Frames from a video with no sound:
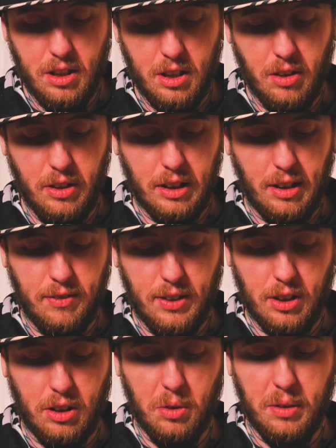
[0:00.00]
I
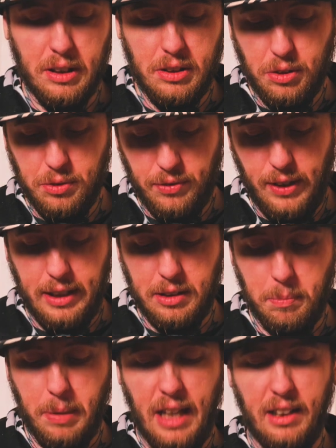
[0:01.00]
feel like you need to find
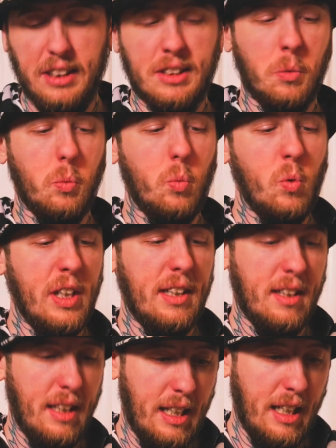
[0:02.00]
a balance
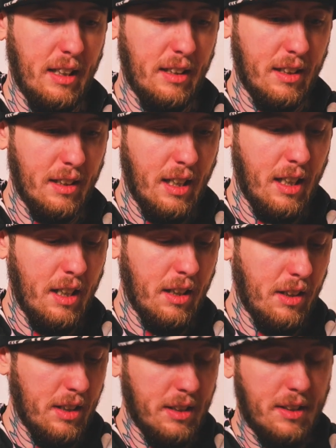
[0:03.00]
within
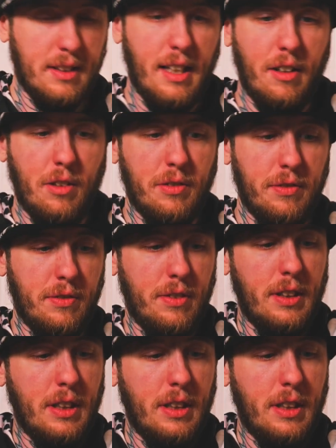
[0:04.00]
the self.